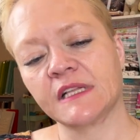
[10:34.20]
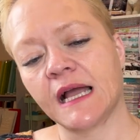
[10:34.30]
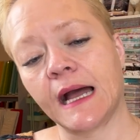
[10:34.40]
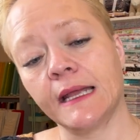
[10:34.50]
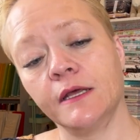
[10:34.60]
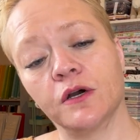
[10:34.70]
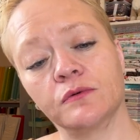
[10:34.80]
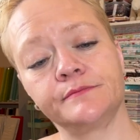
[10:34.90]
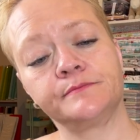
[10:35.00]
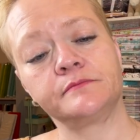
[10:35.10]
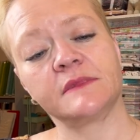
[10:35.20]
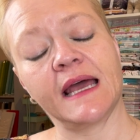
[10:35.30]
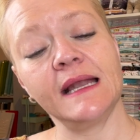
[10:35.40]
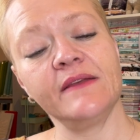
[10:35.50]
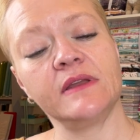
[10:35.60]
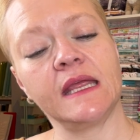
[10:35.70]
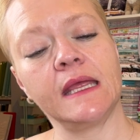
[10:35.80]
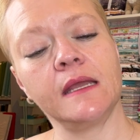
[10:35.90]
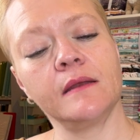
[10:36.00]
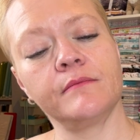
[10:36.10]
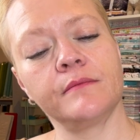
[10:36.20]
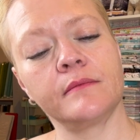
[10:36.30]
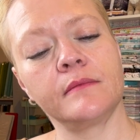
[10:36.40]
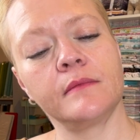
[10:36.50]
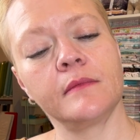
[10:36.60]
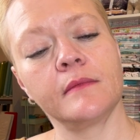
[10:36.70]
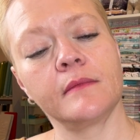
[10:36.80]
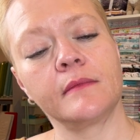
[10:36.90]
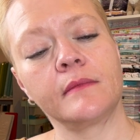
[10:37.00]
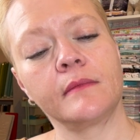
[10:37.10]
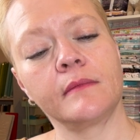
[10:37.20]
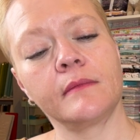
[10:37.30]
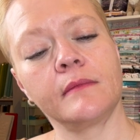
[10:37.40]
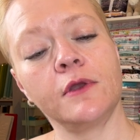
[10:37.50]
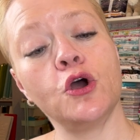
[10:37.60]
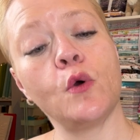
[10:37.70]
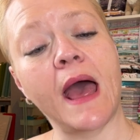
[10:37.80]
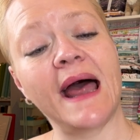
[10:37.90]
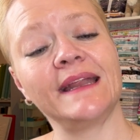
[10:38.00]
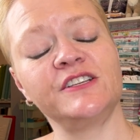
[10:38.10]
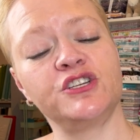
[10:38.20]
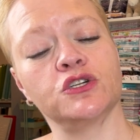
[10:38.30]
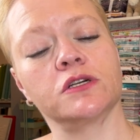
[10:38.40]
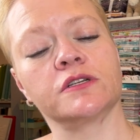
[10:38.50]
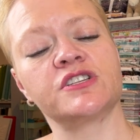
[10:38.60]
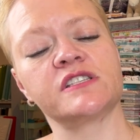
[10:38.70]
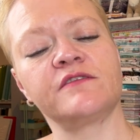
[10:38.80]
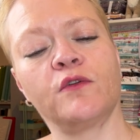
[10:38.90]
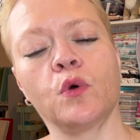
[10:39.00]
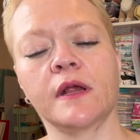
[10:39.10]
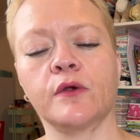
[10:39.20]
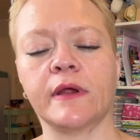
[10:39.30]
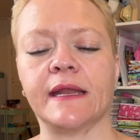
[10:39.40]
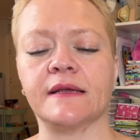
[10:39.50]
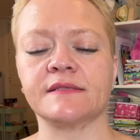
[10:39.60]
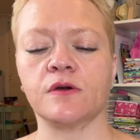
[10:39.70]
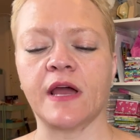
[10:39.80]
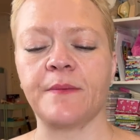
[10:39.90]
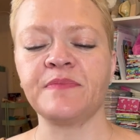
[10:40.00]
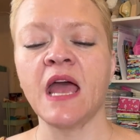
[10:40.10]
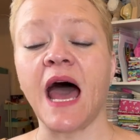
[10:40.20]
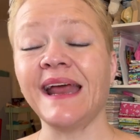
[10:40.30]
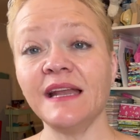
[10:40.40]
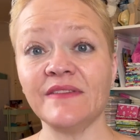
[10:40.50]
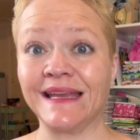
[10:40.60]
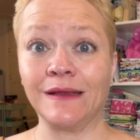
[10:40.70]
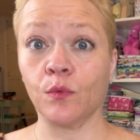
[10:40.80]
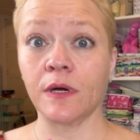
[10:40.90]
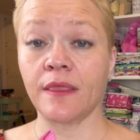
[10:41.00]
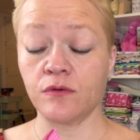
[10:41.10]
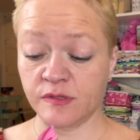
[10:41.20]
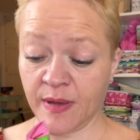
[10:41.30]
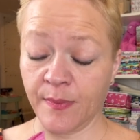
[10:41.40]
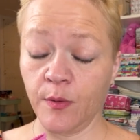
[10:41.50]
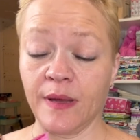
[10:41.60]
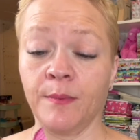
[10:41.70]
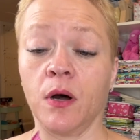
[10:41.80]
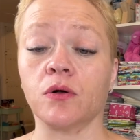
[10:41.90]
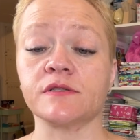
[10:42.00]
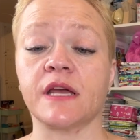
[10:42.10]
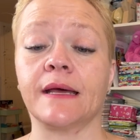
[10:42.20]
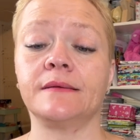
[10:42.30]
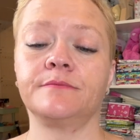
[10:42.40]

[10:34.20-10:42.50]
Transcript: I know. I didn't even eat. No added sugar, just four ingredients. Okay. I didn't even eat one of those peppermint balls yet.